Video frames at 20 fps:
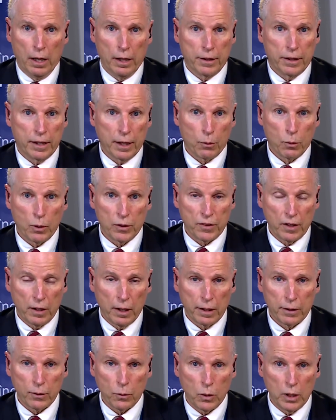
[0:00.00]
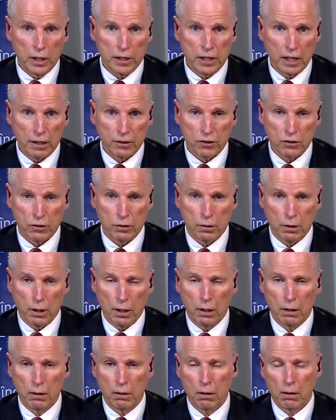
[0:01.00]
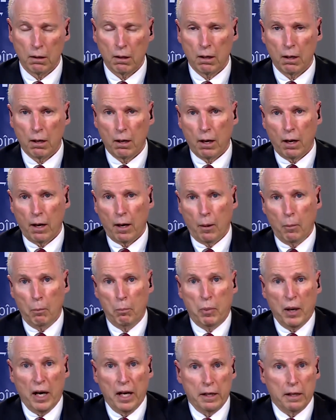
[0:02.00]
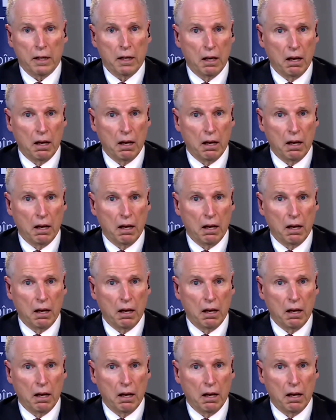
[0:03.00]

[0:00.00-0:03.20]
There was another one yesterday. But